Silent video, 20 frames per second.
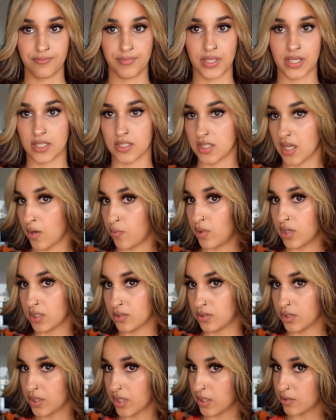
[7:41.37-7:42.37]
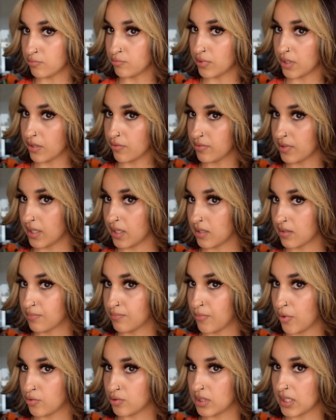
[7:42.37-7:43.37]
because I wanted to get rid of like
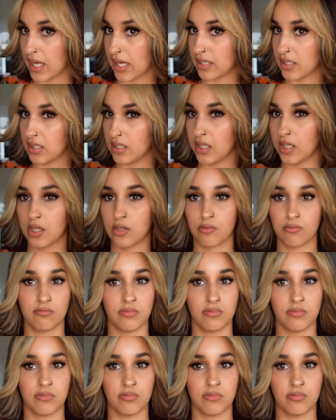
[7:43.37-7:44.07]
mostly any like